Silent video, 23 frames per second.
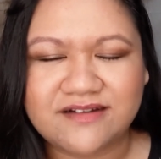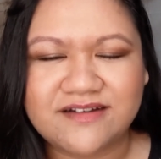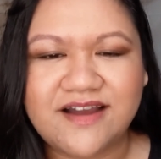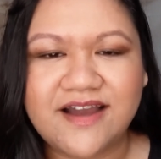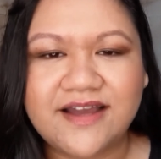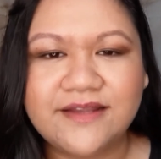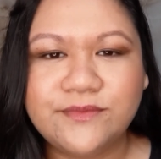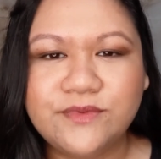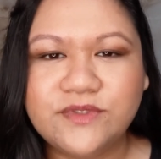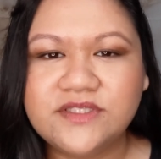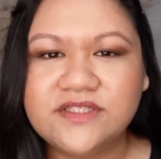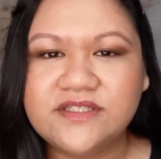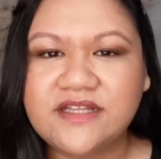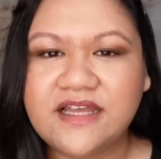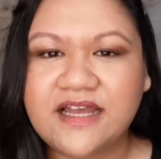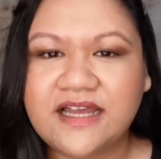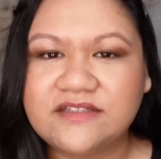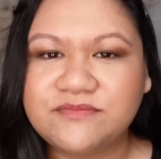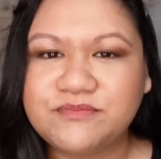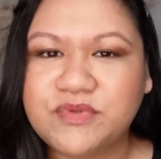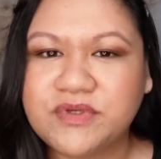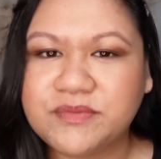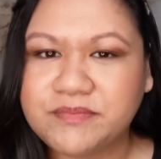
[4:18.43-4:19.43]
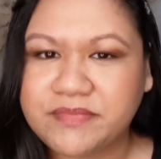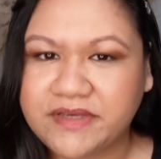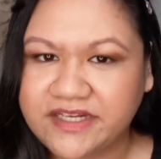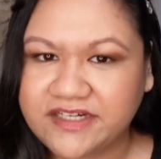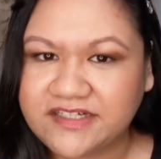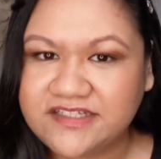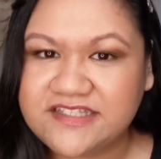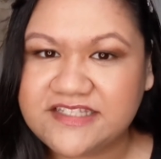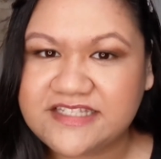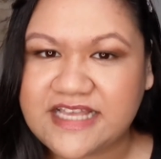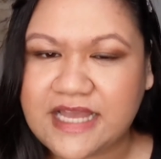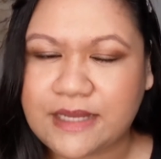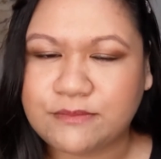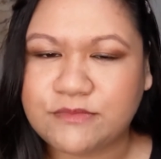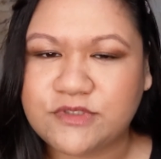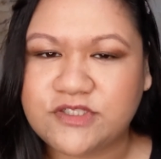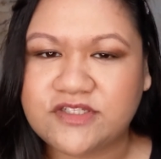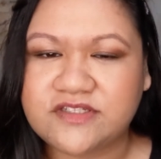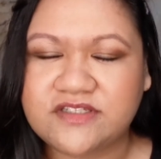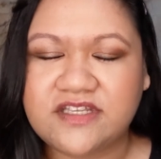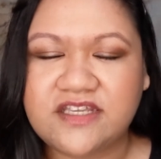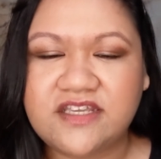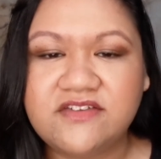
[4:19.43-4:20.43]
God had prepared
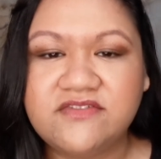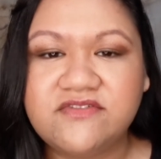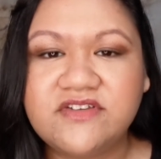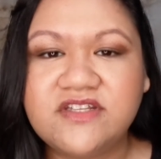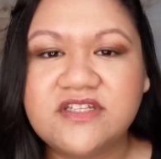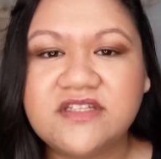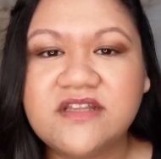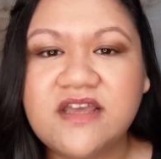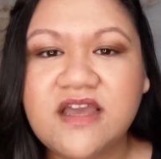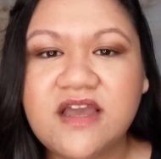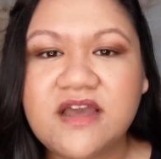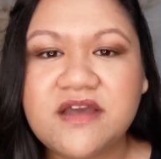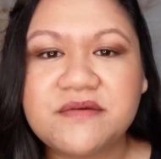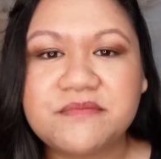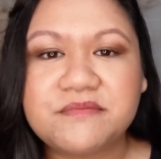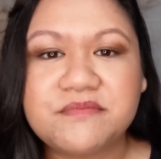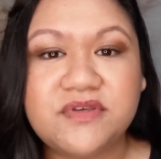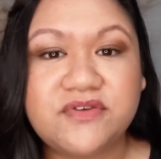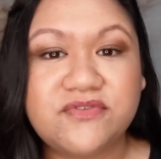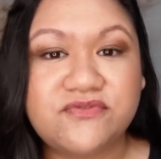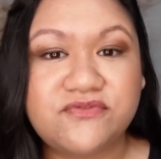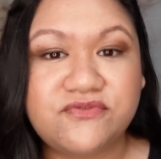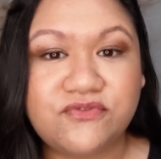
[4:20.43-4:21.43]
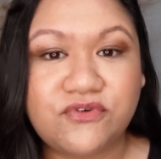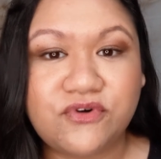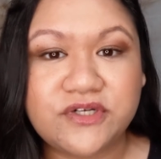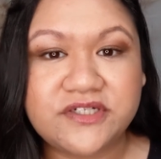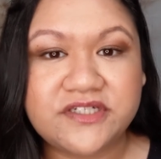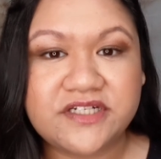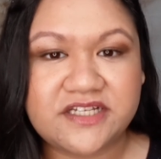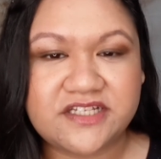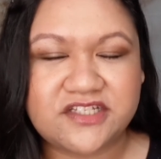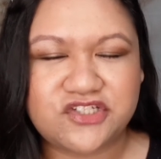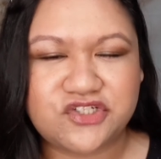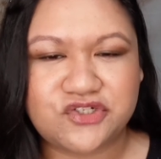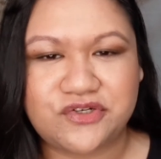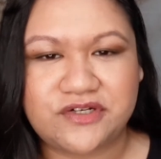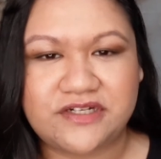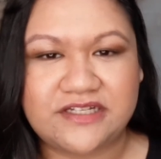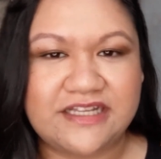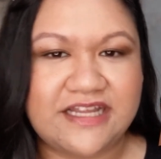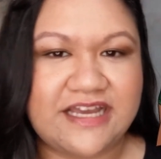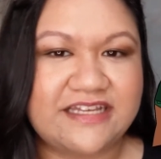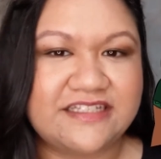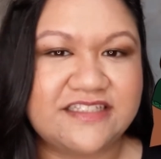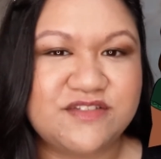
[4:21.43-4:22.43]
Samson even before the
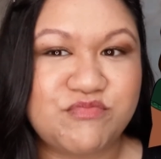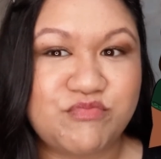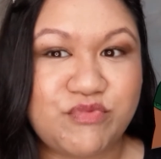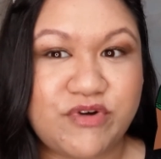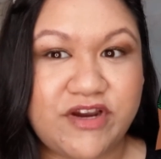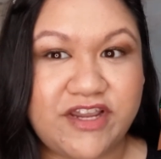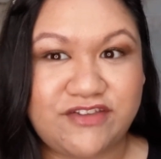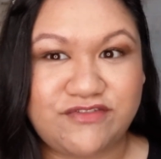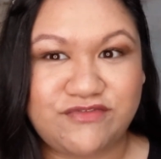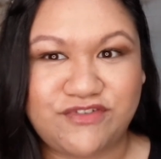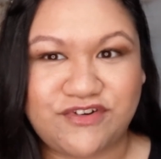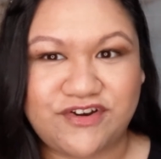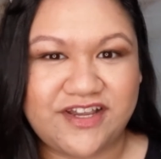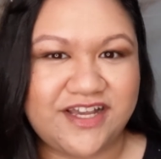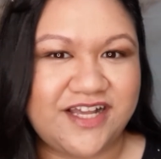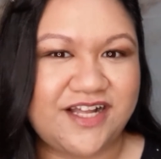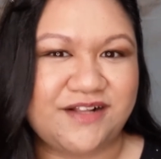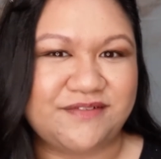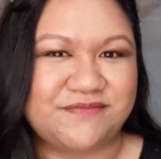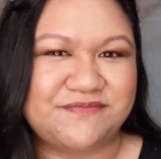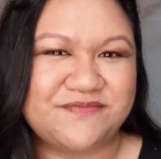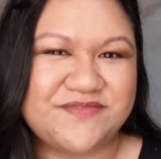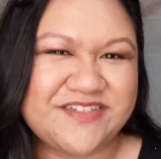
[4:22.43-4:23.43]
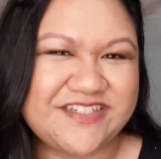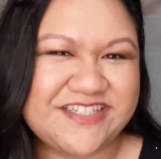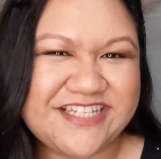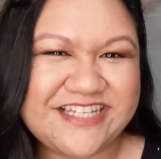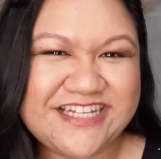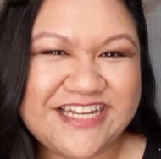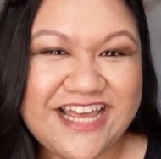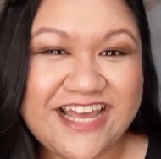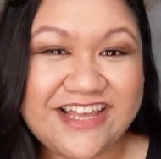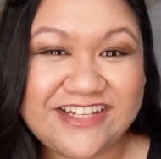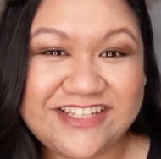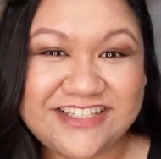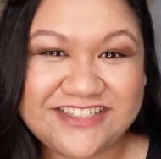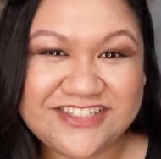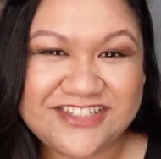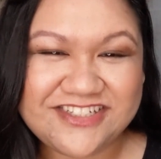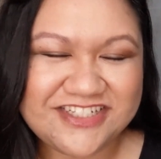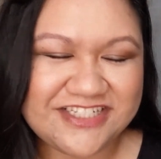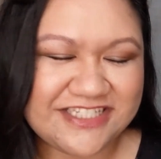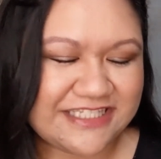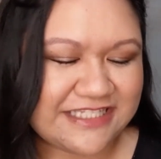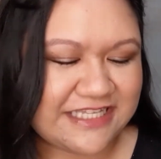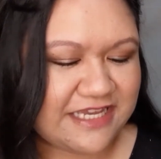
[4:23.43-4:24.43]
Israelites prayed for help. Isn't that
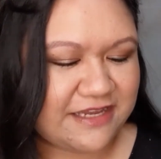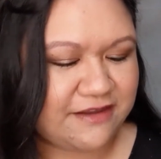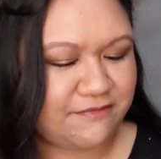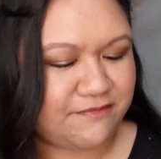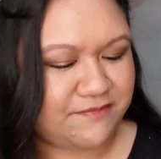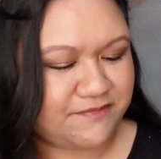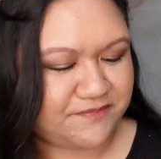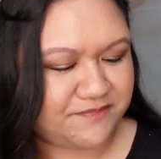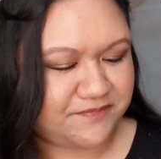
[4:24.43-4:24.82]
interesting?